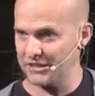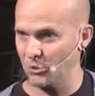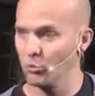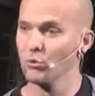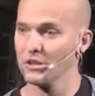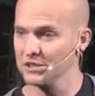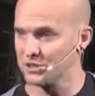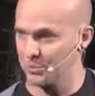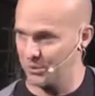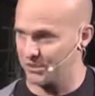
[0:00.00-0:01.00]
the really
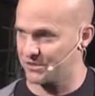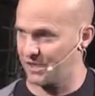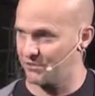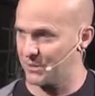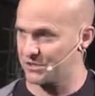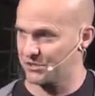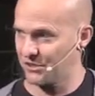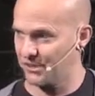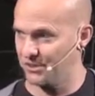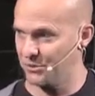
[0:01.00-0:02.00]
spooky stuff, make sure
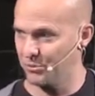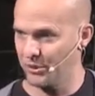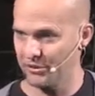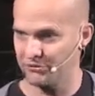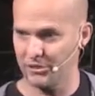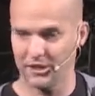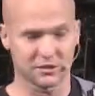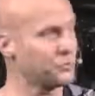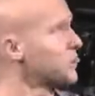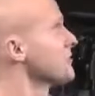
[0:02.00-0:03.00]
that you bring a friend, a spooky